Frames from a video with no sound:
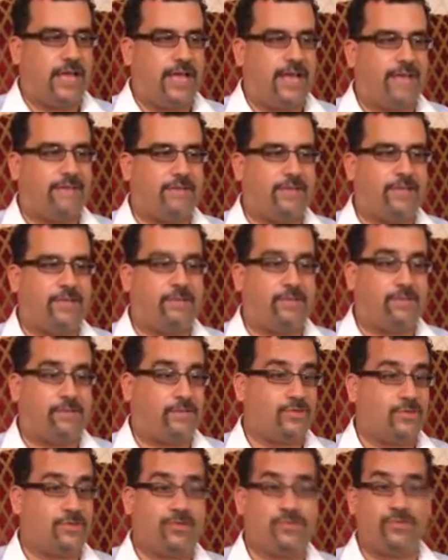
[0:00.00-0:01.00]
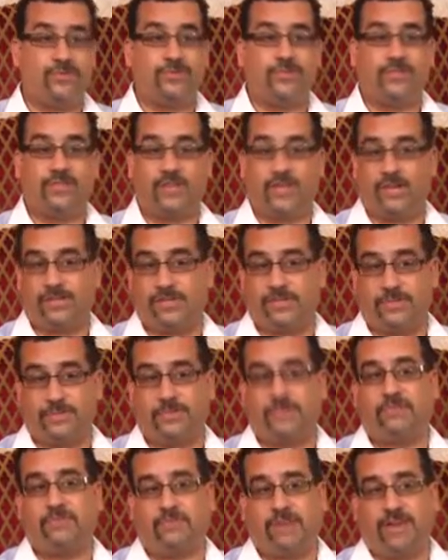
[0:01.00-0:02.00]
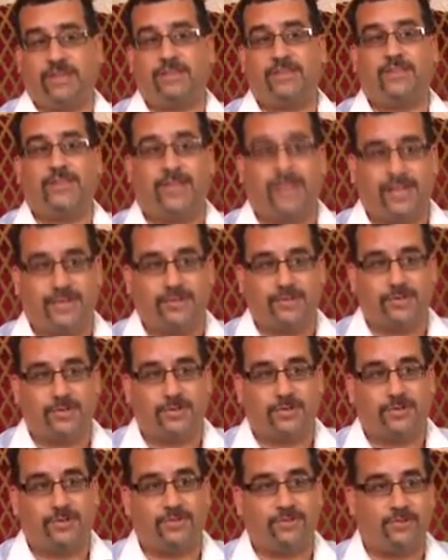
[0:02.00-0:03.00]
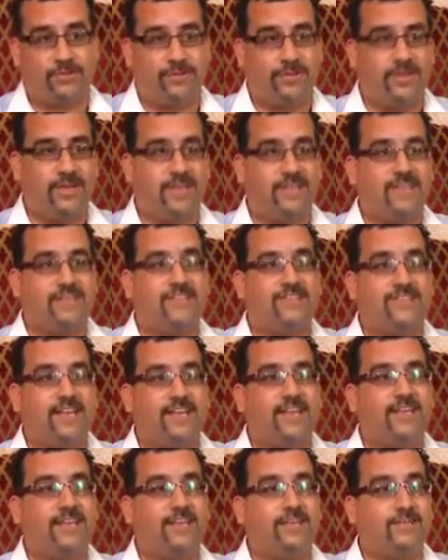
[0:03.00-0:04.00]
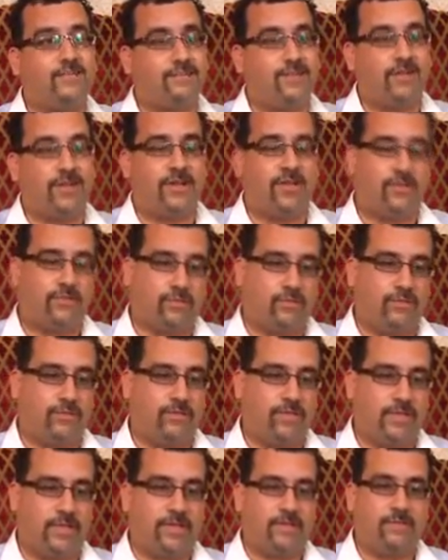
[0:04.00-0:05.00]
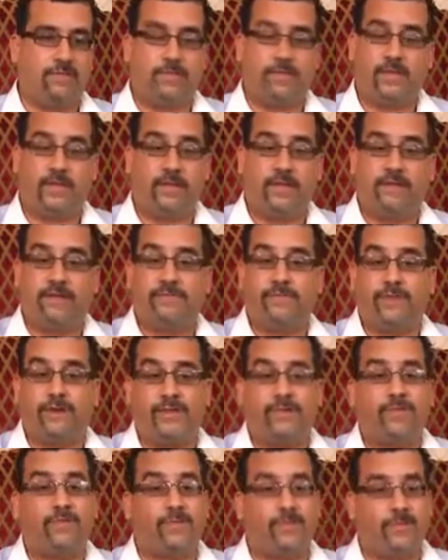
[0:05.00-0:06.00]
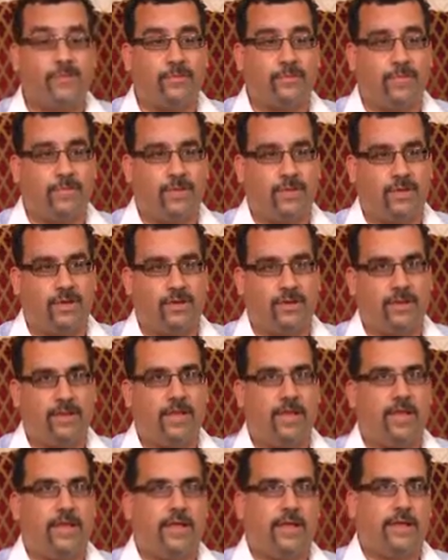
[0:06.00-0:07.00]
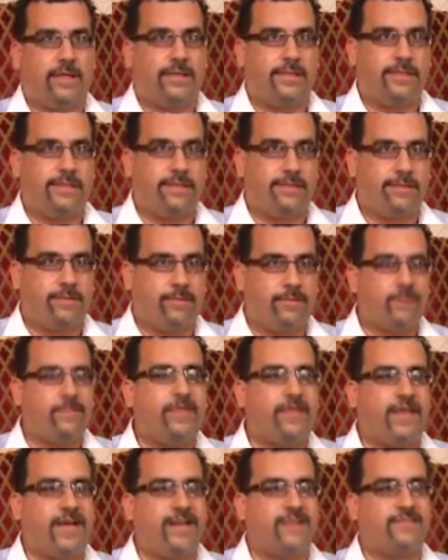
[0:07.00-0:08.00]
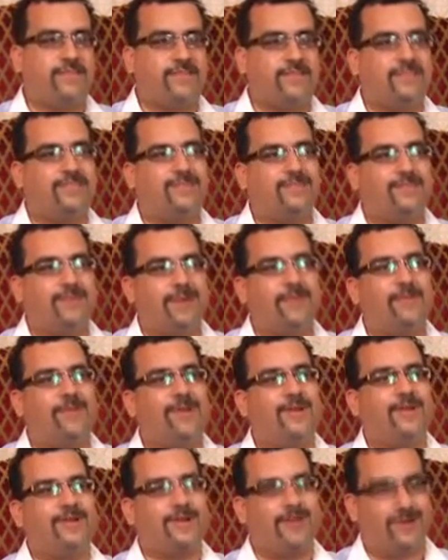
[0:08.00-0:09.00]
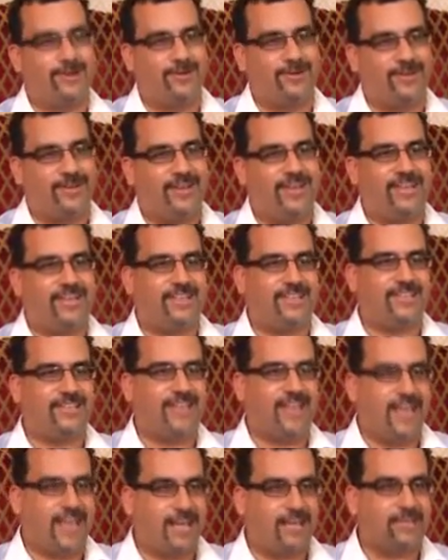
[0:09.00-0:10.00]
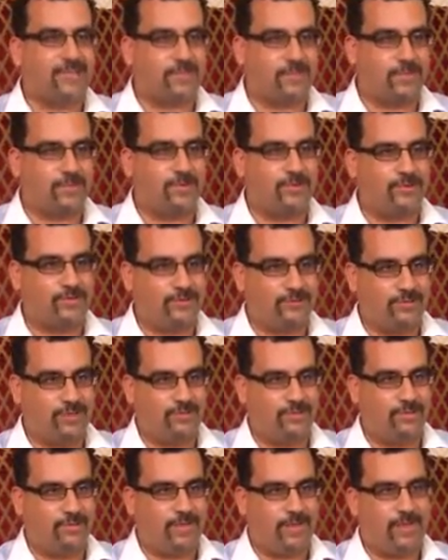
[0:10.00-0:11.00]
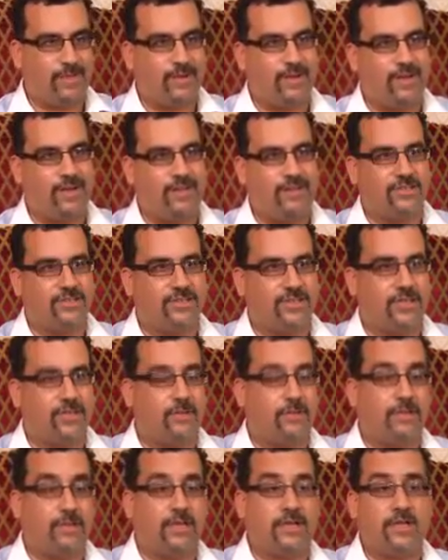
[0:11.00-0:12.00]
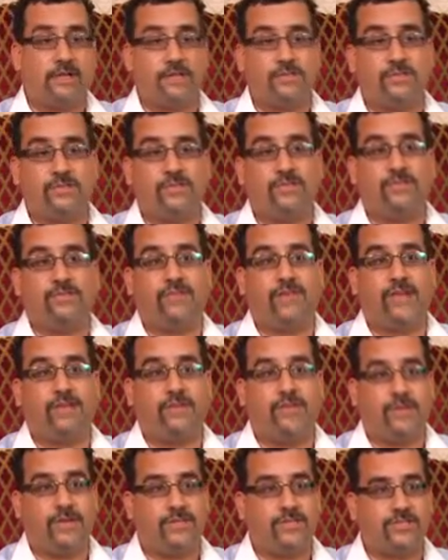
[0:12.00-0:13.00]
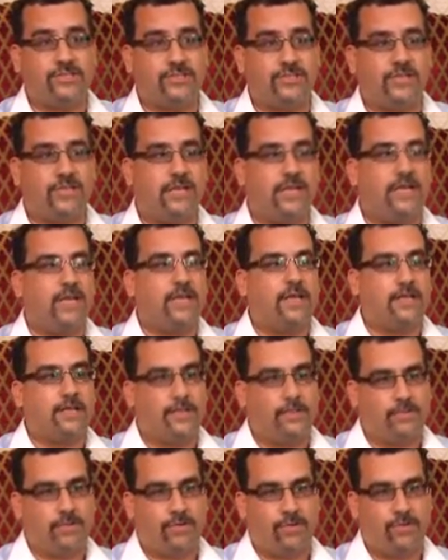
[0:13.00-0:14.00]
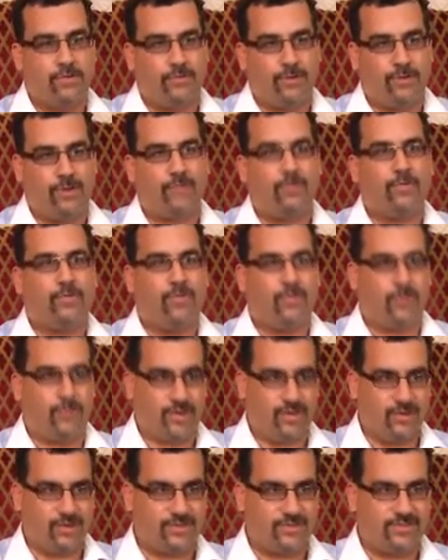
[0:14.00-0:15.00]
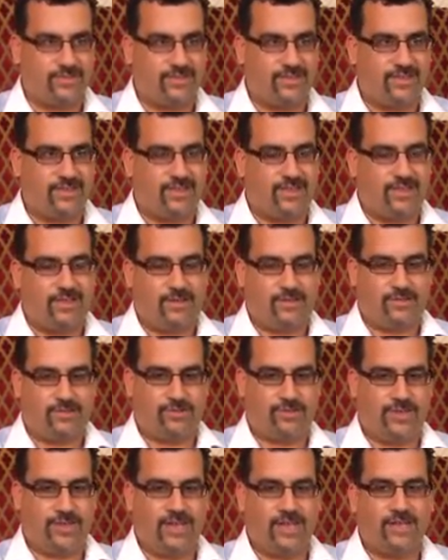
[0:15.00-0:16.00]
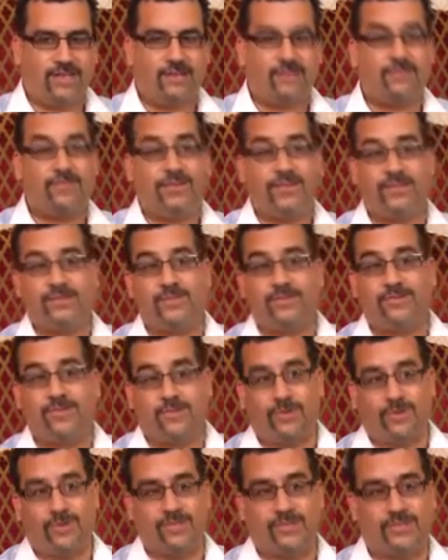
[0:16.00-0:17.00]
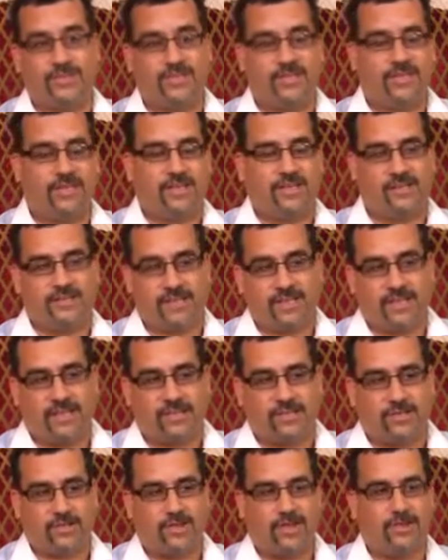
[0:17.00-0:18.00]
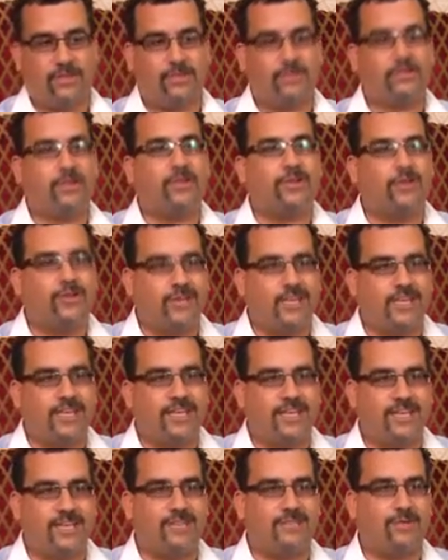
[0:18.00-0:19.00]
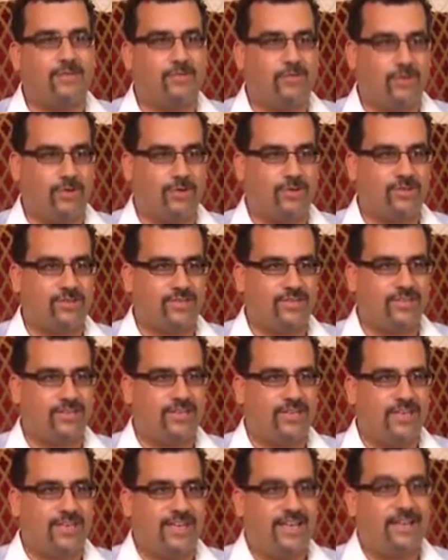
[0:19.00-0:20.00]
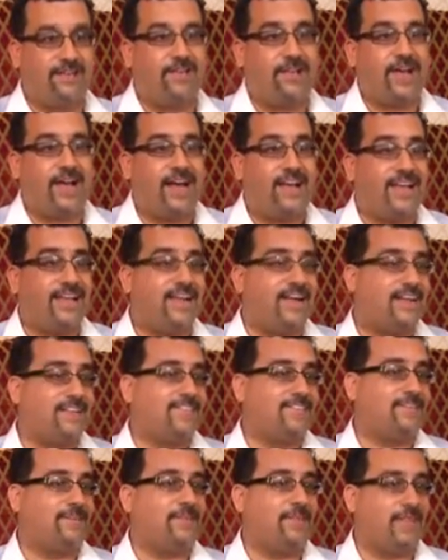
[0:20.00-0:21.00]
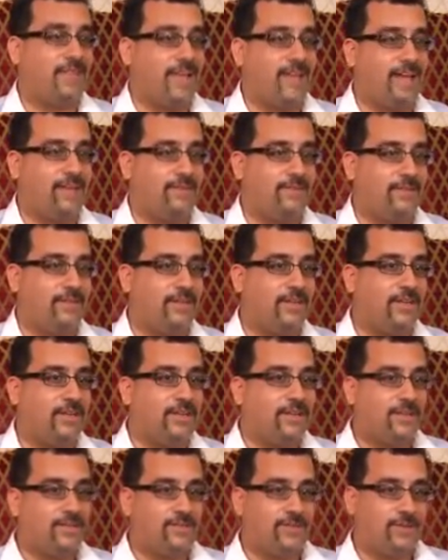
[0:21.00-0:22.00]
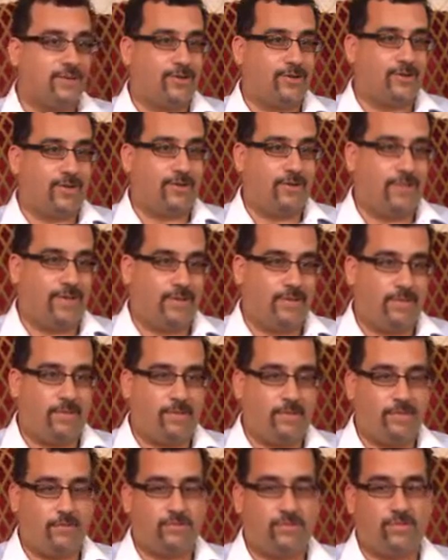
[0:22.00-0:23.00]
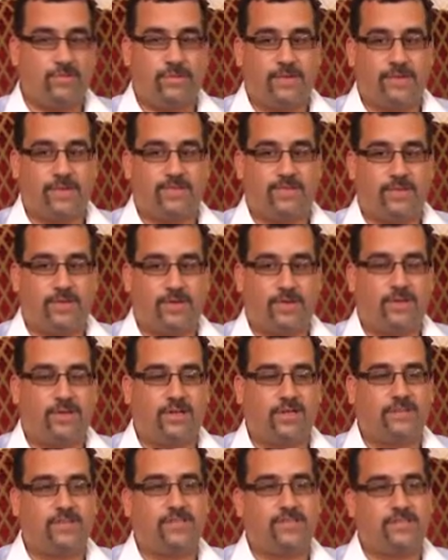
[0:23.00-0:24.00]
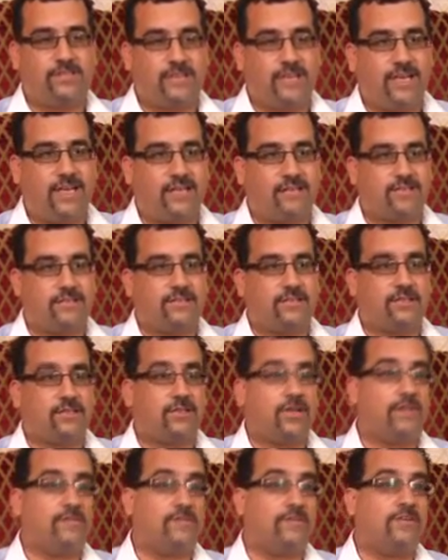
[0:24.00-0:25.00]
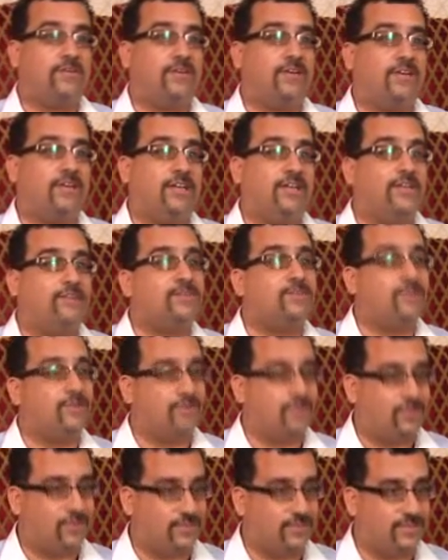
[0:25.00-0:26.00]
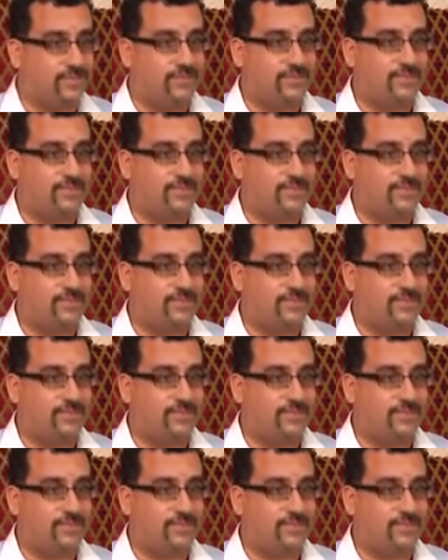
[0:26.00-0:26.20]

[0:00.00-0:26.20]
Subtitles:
having a person who's knowledgeable, frankly the expert in the room, standing in front or being in front of the webcast is the right way to go. It's an expert-driven methodology. And when it comes to evaluation, the program worked, the training intervention worked, as I like to call them, the learning engagement worked, if I got something out of it. So a baby boomer's benchmark of success is often very internal.